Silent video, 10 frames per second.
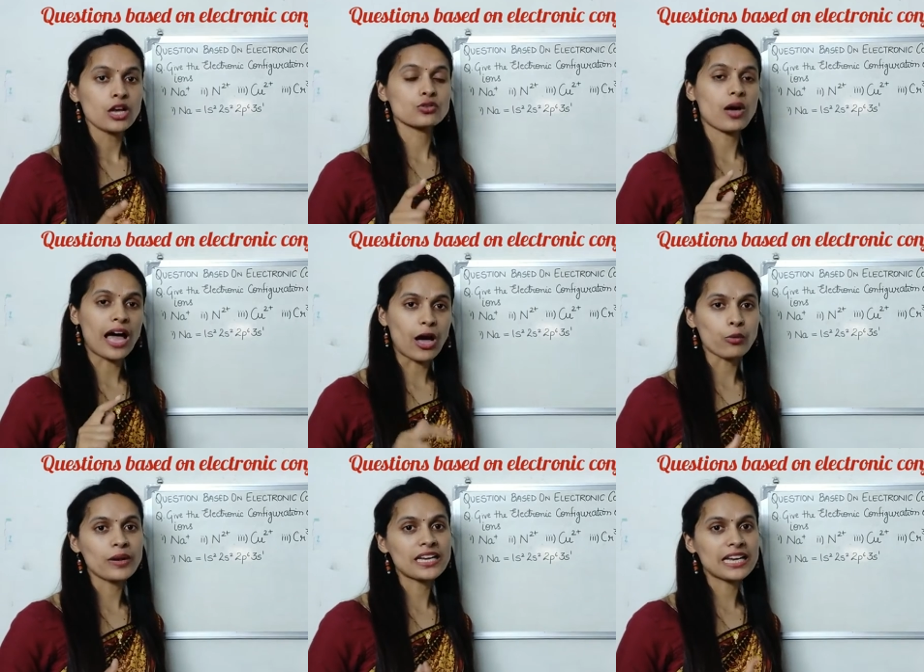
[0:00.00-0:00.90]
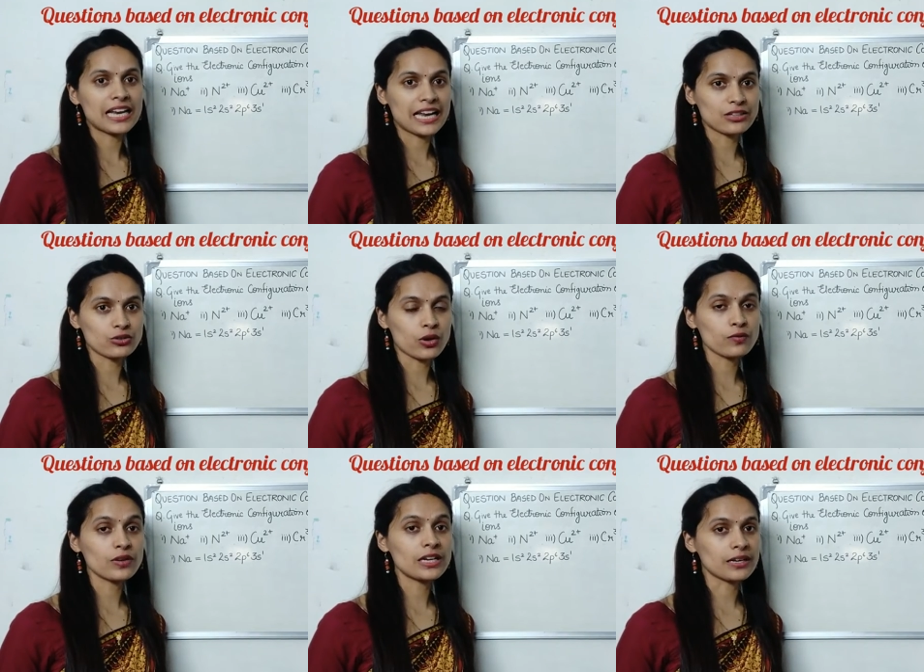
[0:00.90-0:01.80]
So how many
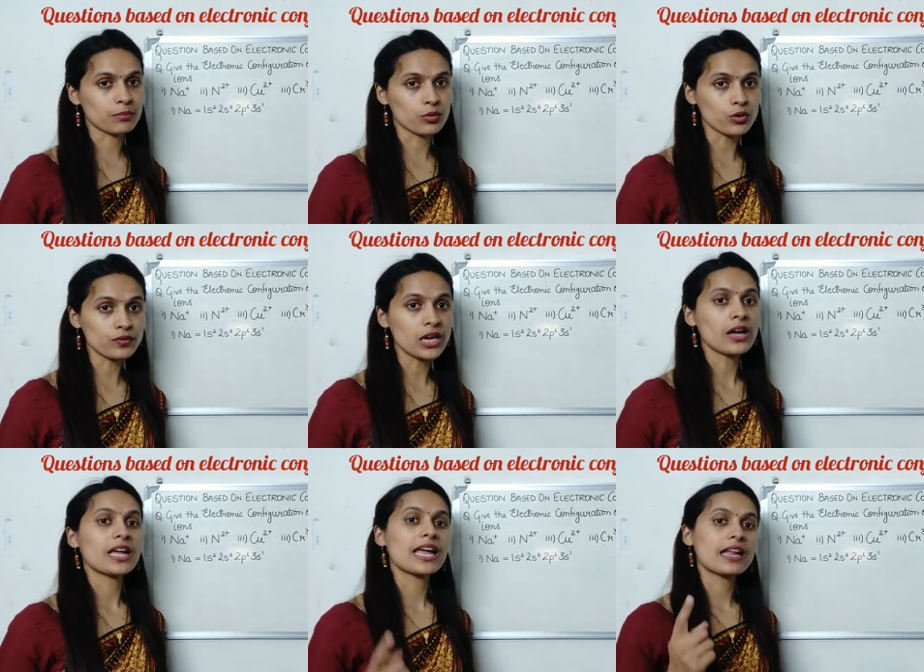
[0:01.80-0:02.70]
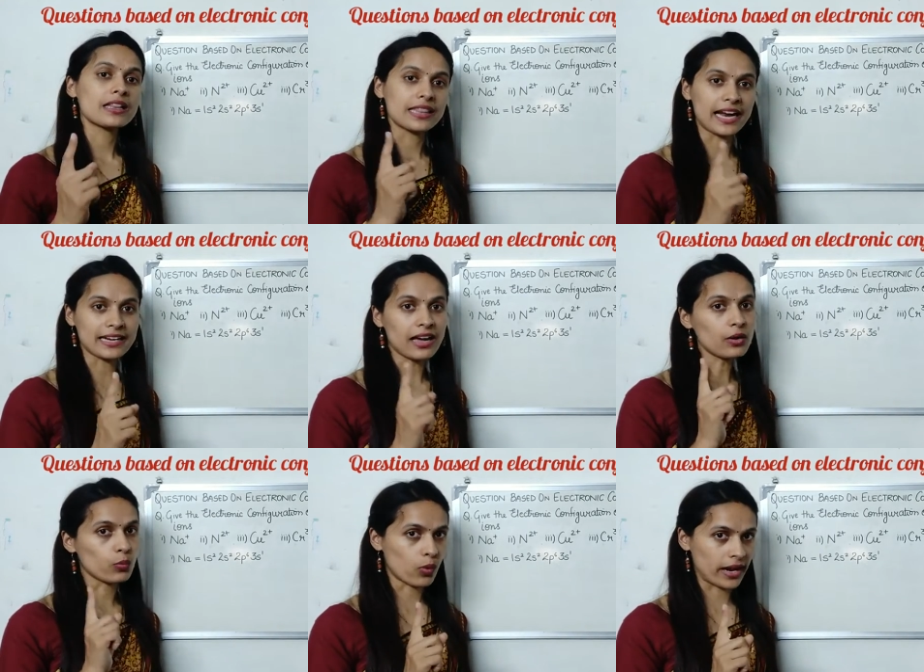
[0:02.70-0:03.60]
electron will removed? That
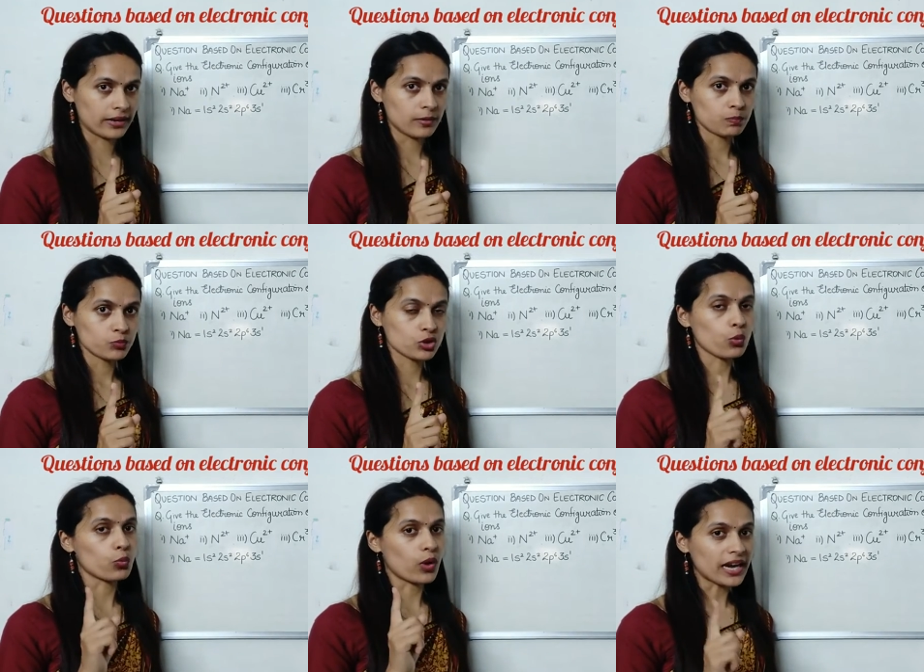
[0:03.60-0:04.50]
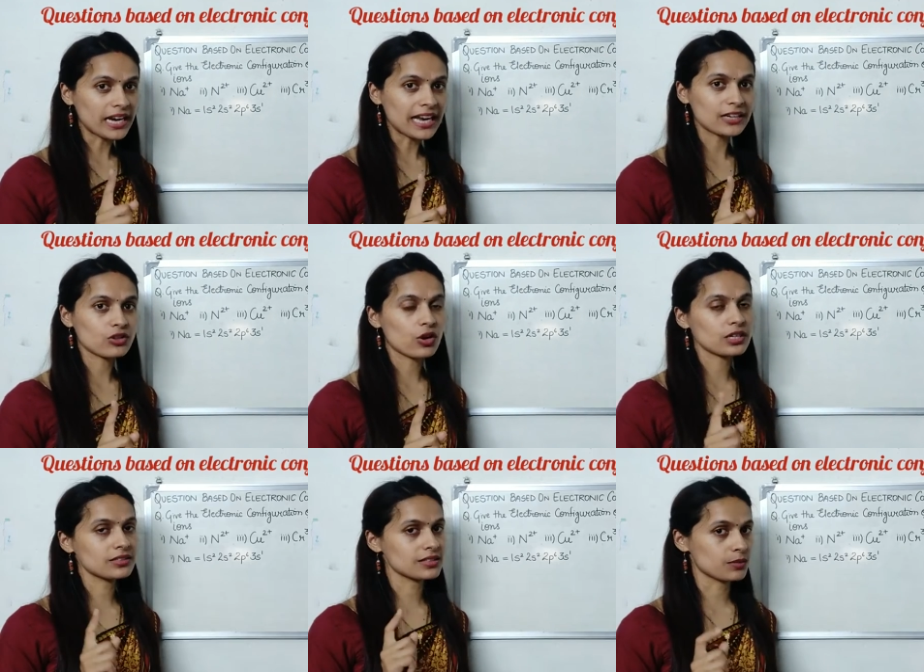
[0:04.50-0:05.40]
are 1. So 1
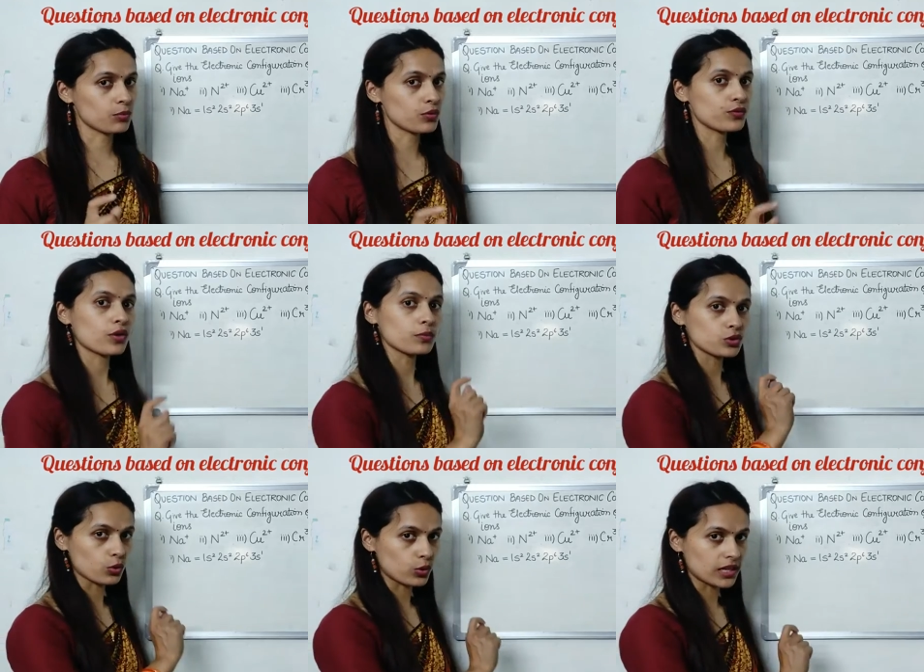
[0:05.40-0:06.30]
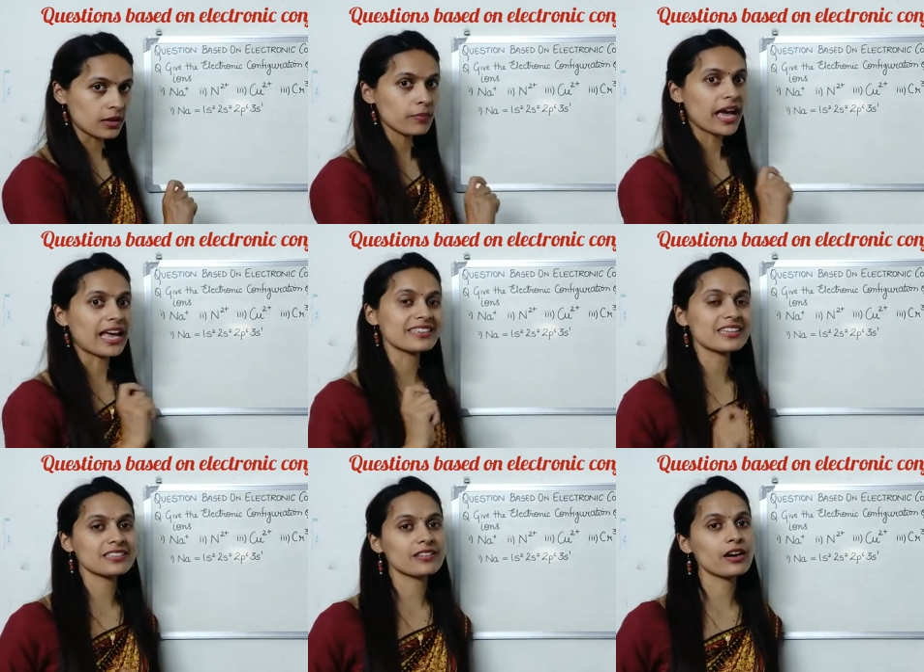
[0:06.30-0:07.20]
electron is removed from sodium, as
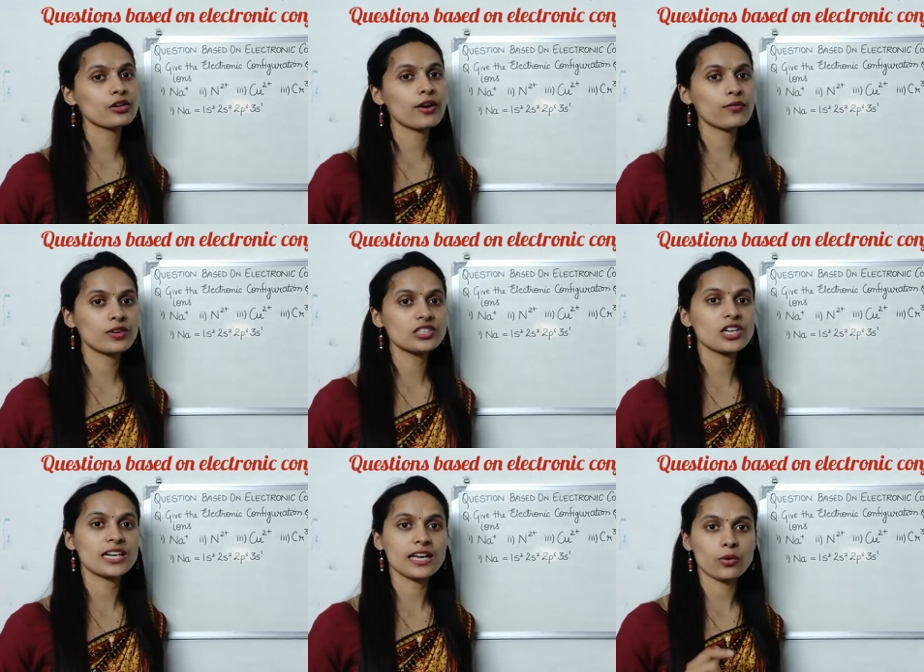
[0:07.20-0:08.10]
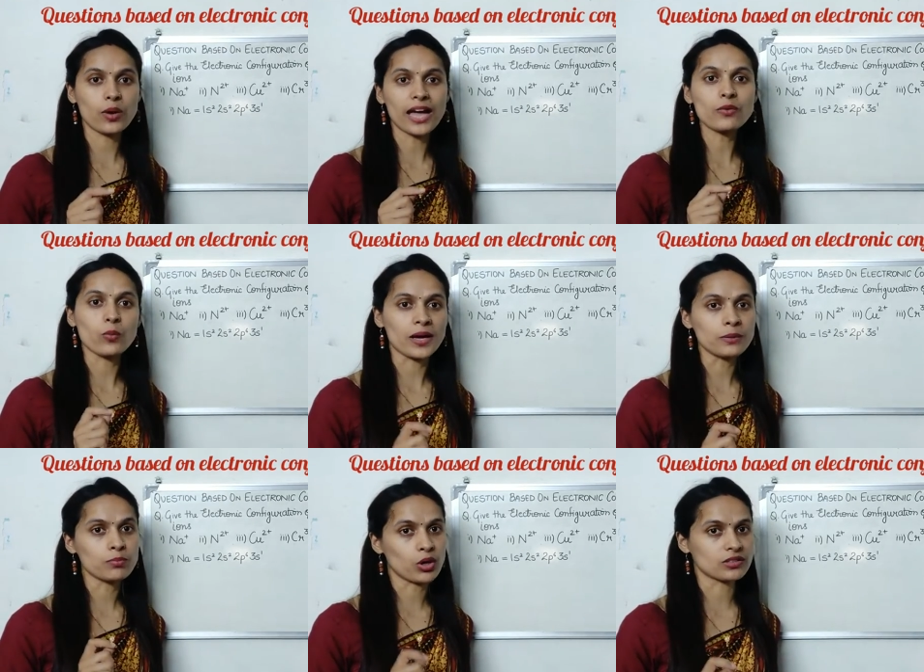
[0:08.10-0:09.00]
a result of which it acquires
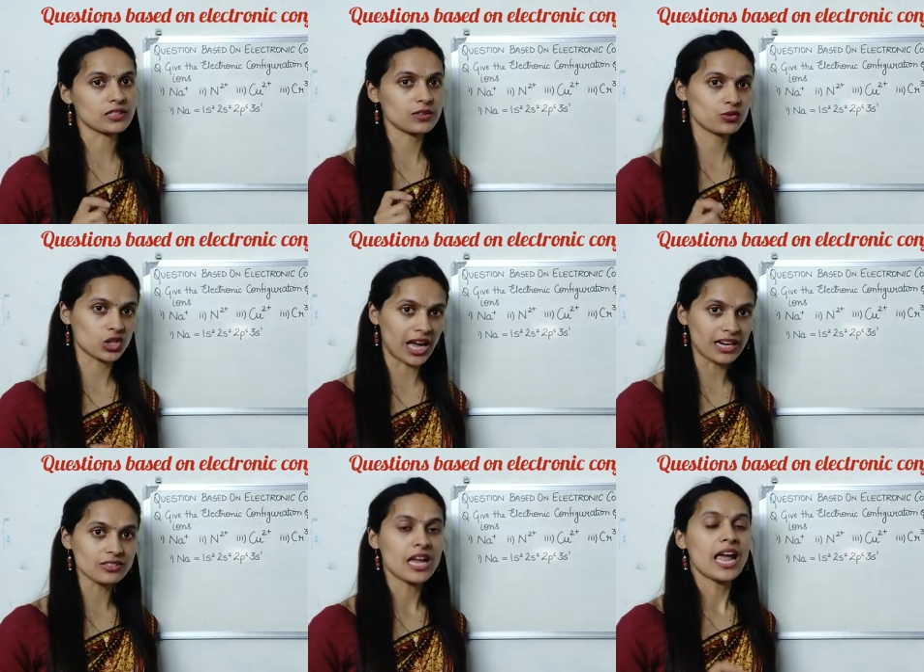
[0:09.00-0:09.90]
1 positive charge,